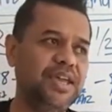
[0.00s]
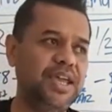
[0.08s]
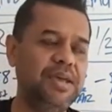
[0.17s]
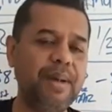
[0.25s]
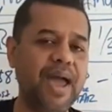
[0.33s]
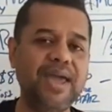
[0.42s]

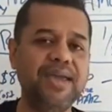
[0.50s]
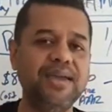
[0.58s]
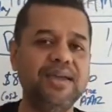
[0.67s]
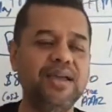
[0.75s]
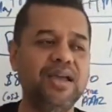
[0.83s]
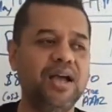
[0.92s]
eBay
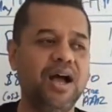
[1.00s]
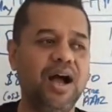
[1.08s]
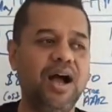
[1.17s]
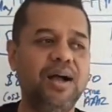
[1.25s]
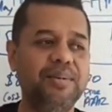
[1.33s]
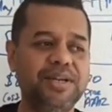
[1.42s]

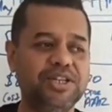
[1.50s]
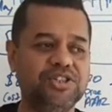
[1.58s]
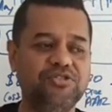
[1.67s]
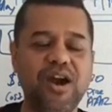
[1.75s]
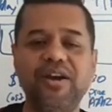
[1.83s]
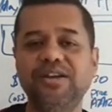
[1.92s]
in
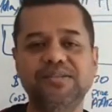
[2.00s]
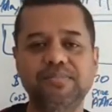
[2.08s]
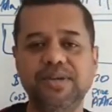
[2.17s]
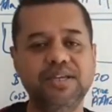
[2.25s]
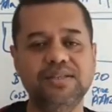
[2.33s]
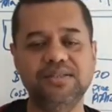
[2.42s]
Australia
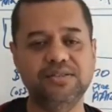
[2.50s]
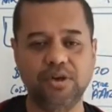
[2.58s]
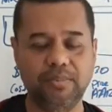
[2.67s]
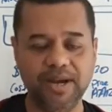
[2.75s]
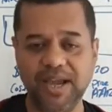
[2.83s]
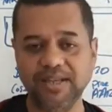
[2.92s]

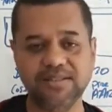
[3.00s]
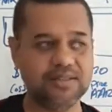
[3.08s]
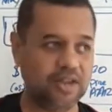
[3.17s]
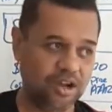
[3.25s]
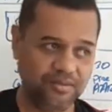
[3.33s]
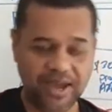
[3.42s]

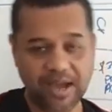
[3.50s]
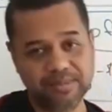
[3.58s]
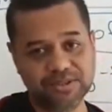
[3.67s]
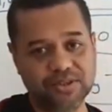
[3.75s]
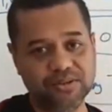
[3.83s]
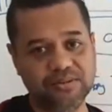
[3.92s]
dominates over
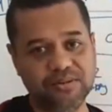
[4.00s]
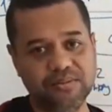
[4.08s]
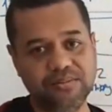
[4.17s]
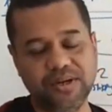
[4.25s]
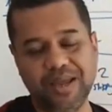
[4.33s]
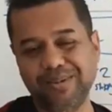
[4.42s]
Amazon,
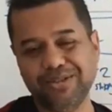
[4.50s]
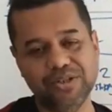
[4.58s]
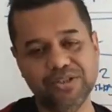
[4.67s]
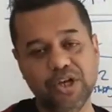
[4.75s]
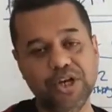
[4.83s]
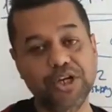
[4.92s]
and
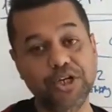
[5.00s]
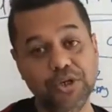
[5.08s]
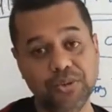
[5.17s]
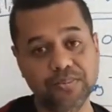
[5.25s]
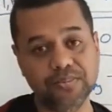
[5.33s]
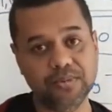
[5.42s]
Amazon's only
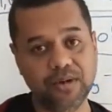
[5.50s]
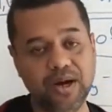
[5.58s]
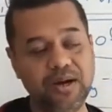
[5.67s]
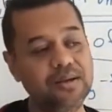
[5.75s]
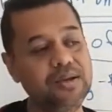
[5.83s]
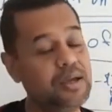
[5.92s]
new. All
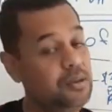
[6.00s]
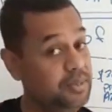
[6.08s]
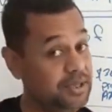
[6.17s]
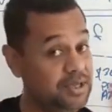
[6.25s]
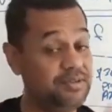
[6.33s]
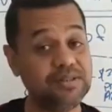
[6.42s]
right,
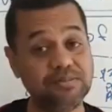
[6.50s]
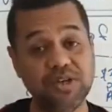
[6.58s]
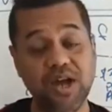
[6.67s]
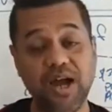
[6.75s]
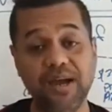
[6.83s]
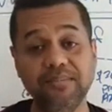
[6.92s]
give it some
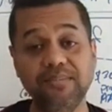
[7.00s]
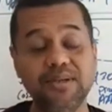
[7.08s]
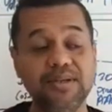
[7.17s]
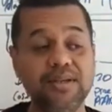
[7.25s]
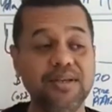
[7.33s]
time.